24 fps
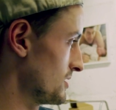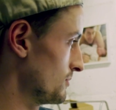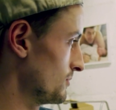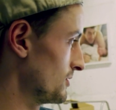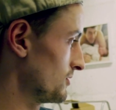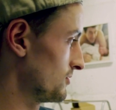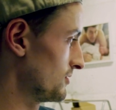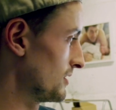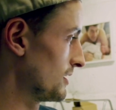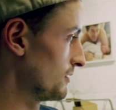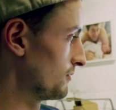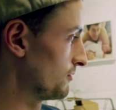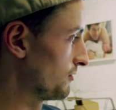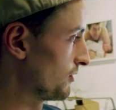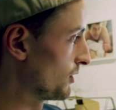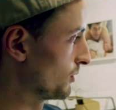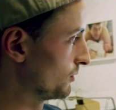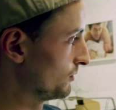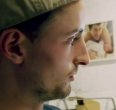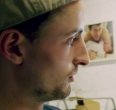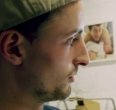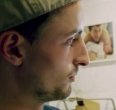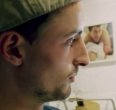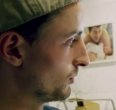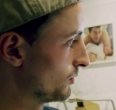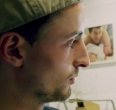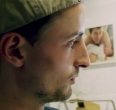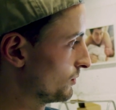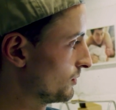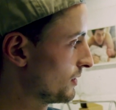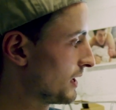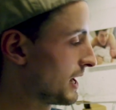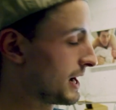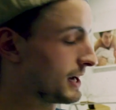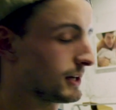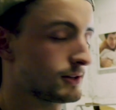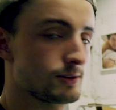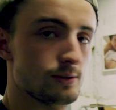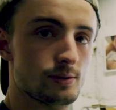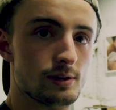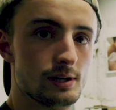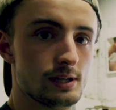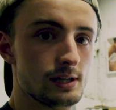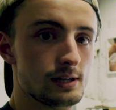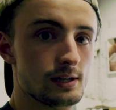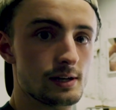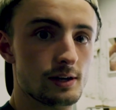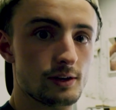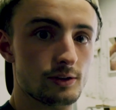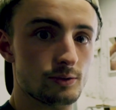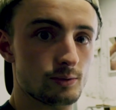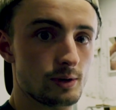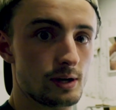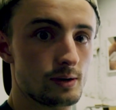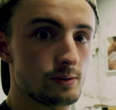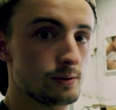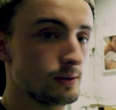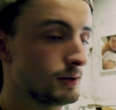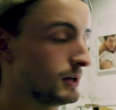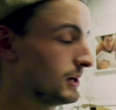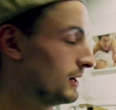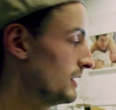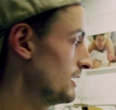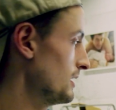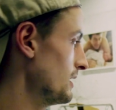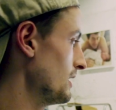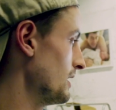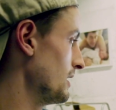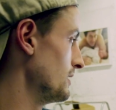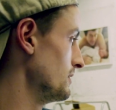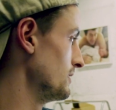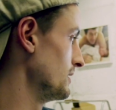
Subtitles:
which then folds them all accurately as well, and